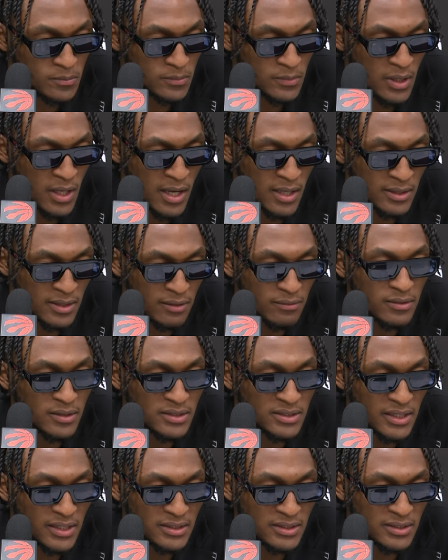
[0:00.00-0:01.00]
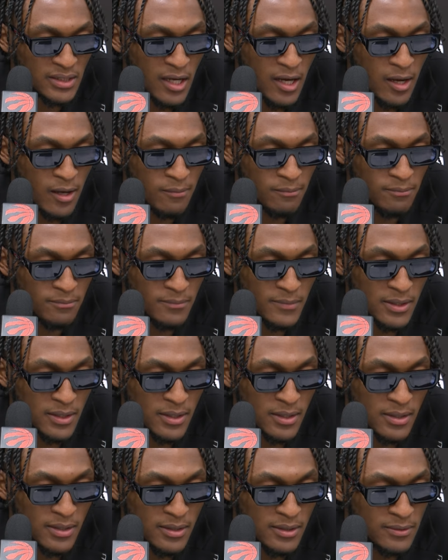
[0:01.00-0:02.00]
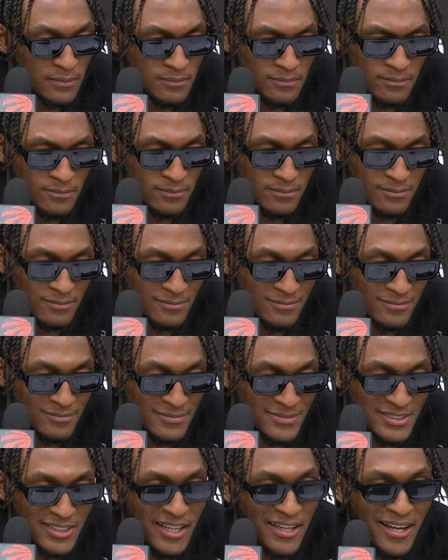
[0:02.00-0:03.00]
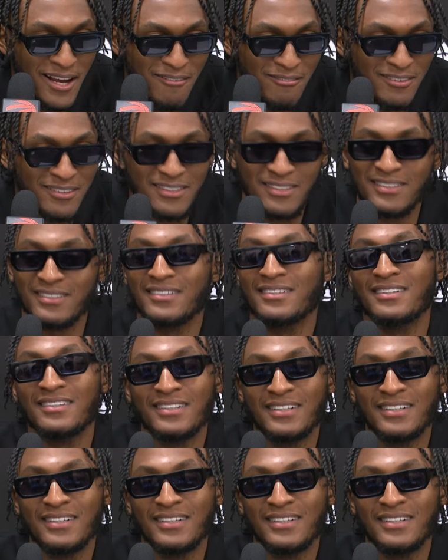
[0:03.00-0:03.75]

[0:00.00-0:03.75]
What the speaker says: Nah, it definitely takes time. It's like having